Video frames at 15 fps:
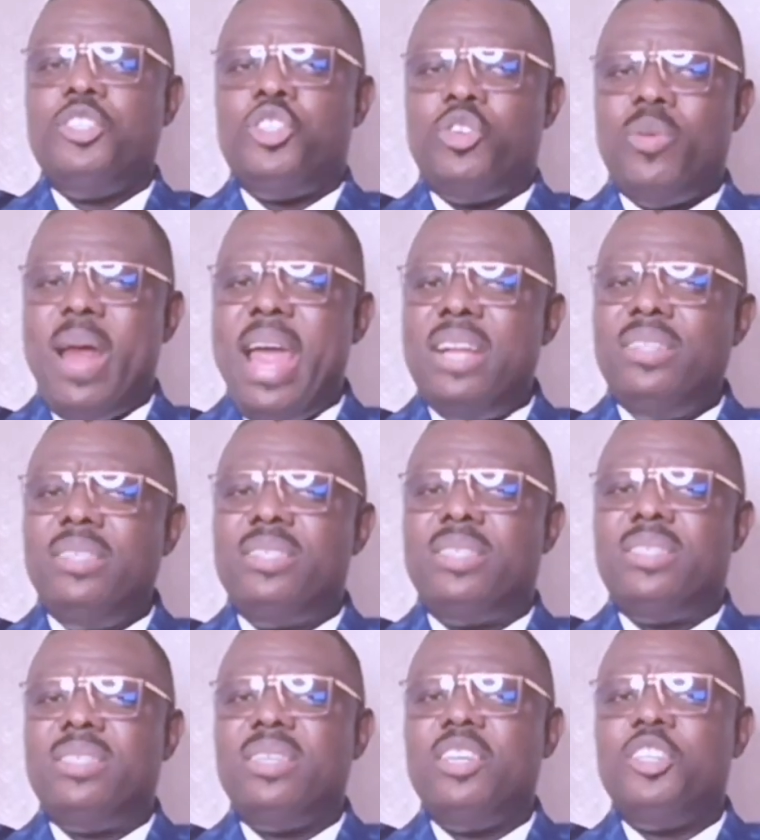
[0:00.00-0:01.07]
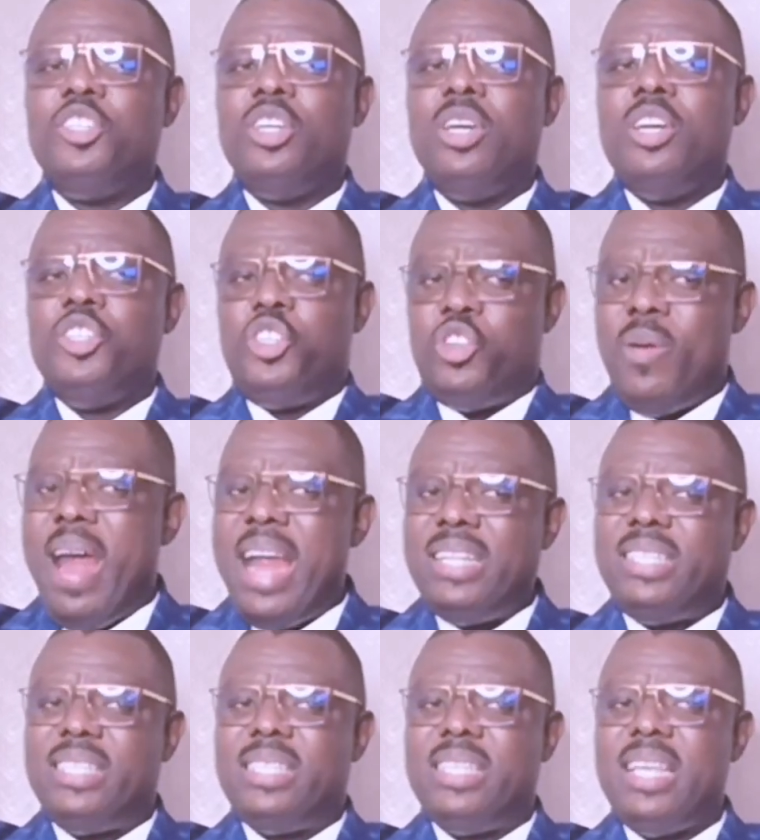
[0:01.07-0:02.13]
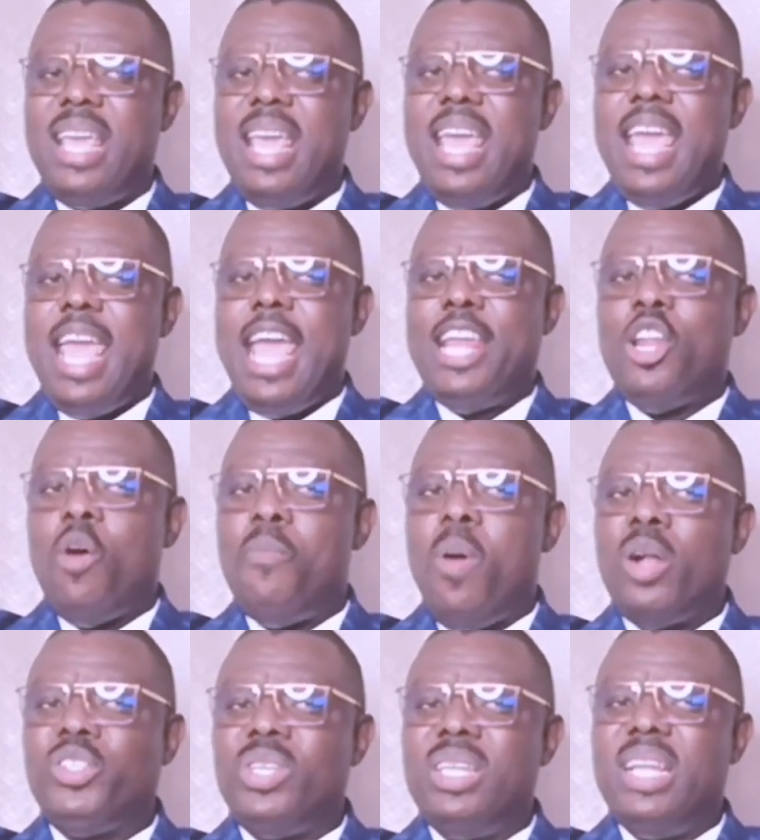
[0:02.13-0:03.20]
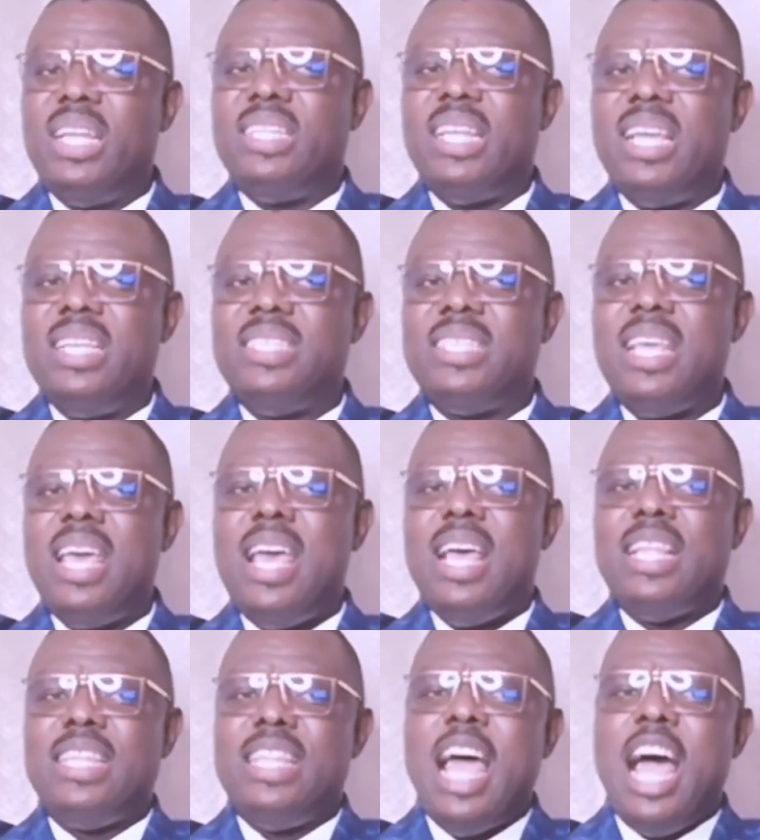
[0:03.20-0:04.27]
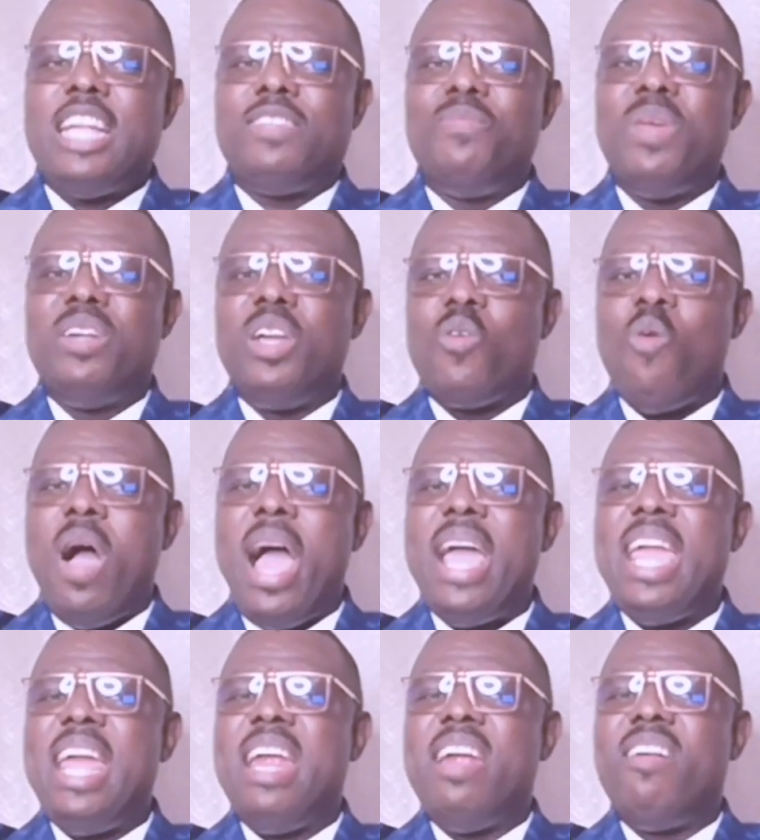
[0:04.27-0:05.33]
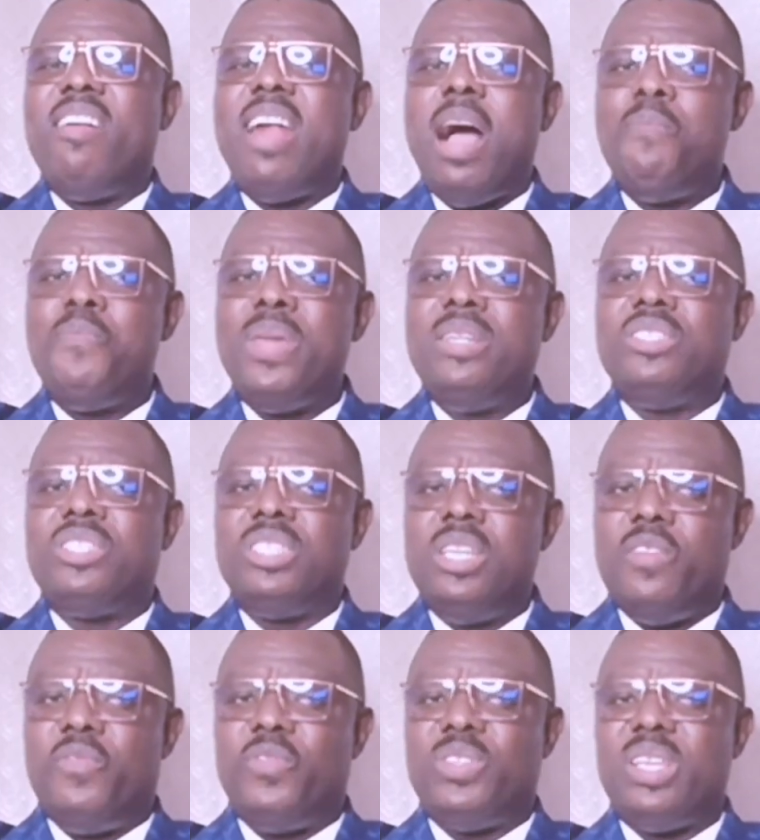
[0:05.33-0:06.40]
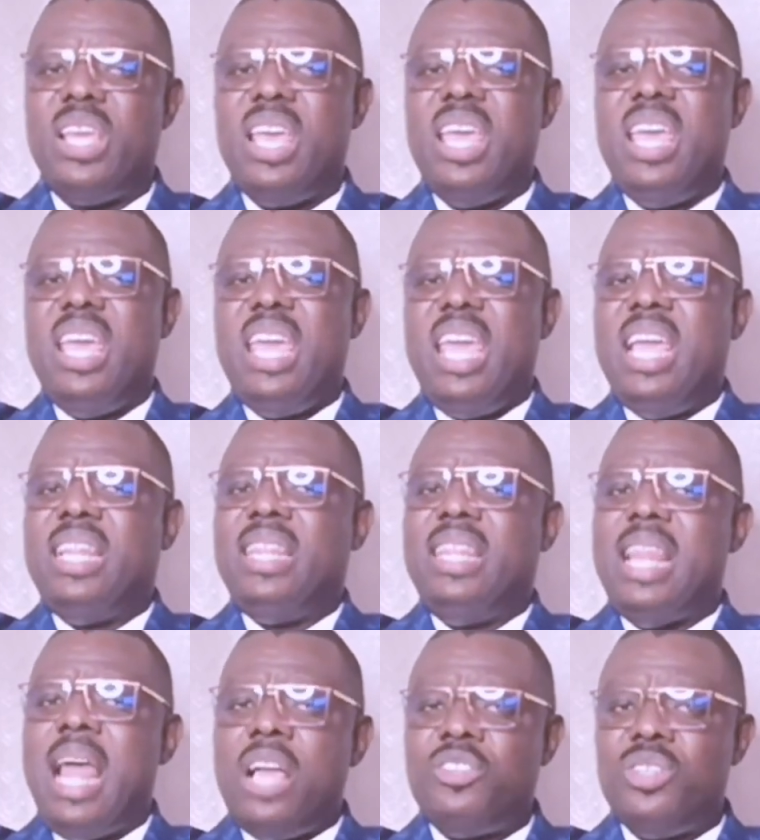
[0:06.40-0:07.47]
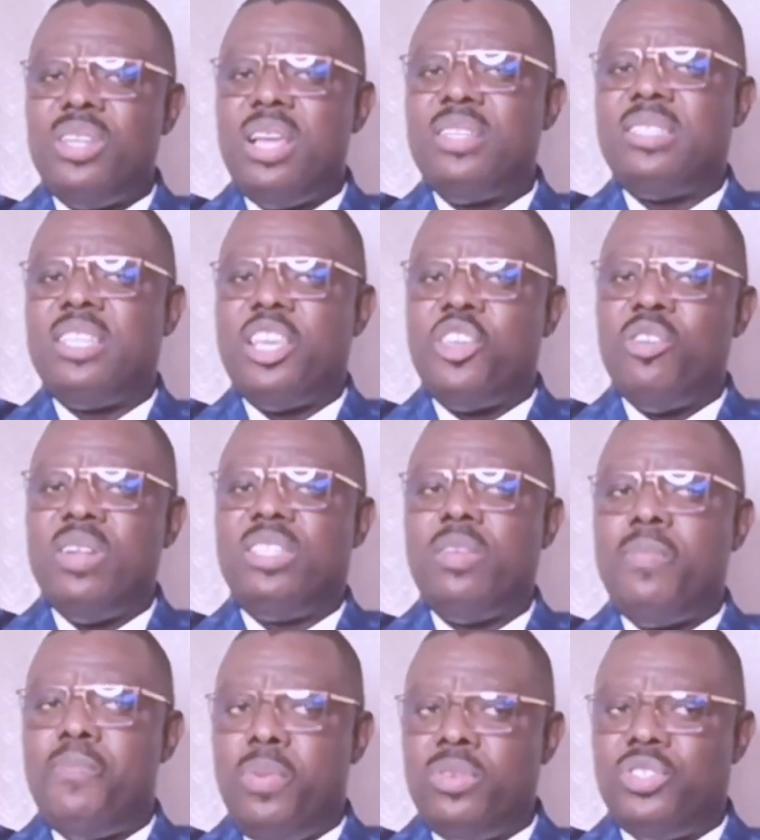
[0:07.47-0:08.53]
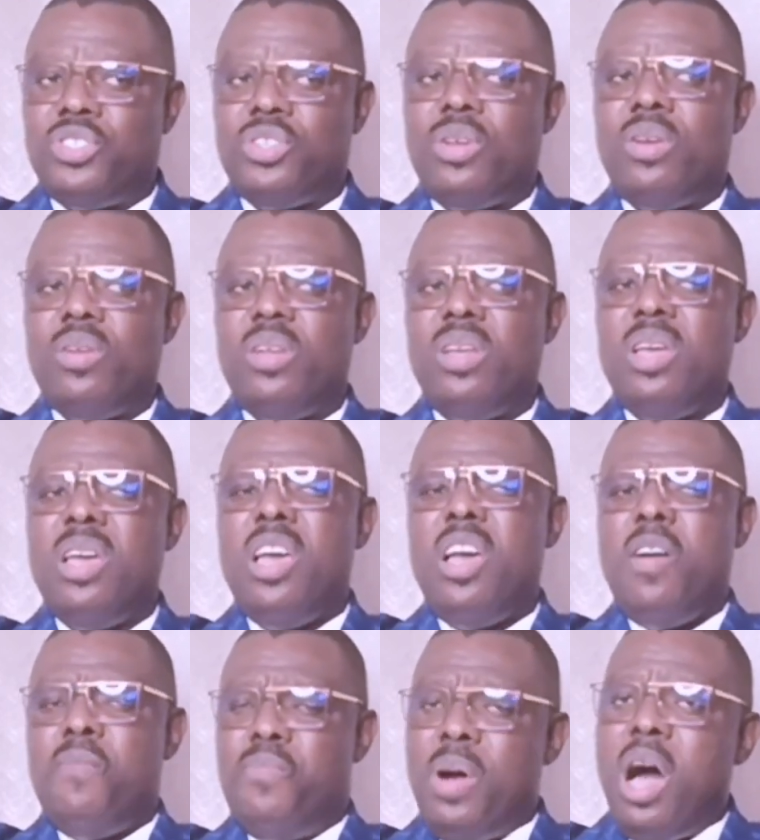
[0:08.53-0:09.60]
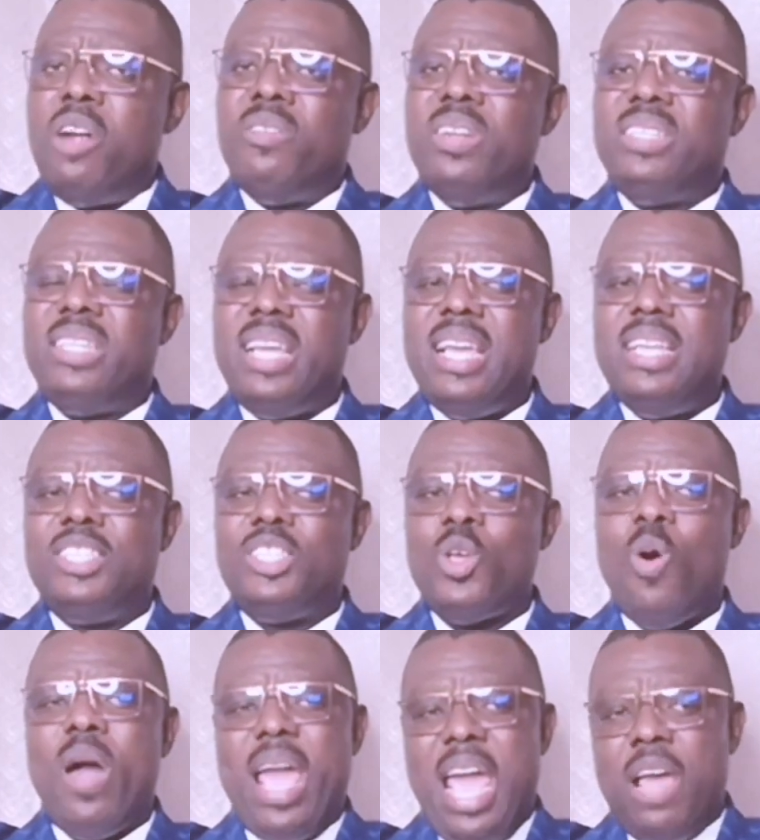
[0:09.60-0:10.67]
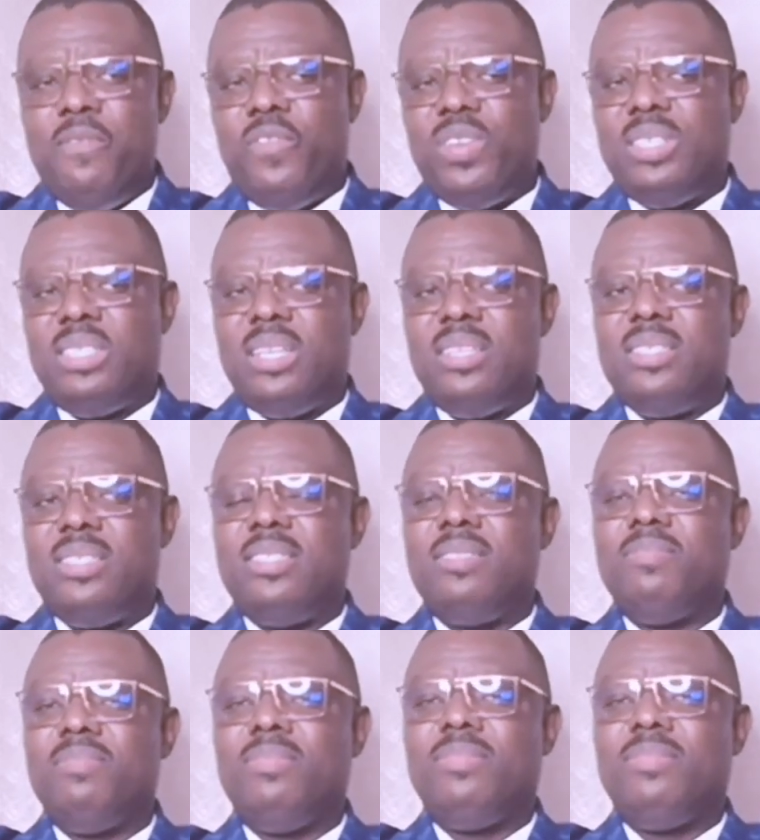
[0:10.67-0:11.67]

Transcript: trends, threats, and opportunities that may require a rapid shift in national security posture, priorities, or emphasis.